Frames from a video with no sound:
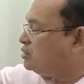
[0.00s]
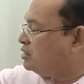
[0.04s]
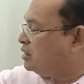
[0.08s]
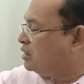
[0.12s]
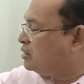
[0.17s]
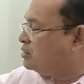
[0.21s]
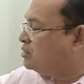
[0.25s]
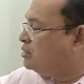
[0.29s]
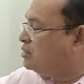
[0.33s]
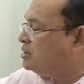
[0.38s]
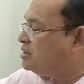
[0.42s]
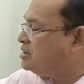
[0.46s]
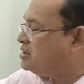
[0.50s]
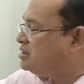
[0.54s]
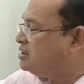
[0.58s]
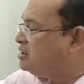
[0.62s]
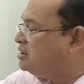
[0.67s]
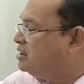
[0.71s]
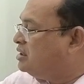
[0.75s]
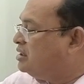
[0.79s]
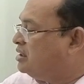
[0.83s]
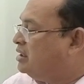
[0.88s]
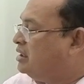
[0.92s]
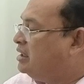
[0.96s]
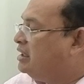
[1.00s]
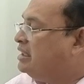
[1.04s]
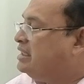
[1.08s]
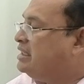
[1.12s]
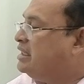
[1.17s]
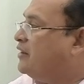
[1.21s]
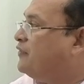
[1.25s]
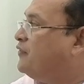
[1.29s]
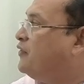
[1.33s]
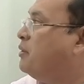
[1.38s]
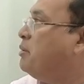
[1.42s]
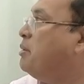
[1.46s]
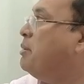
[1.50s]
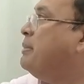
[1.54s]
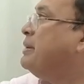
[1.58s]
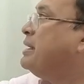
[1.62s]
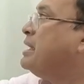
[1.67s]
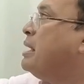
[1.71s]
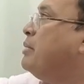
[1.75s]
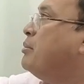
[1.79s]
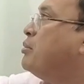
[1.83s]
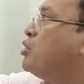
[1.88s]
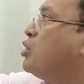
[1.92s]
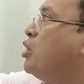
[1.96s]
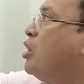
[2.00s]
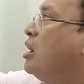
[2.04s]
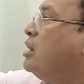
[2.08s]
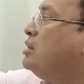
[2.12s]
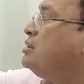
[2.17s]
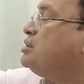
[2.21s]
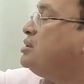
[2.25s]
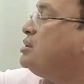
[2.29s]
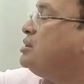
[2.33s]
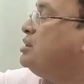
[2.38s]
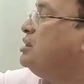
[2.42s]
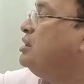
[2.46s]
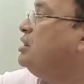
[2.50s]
goods. Therefore, will become cost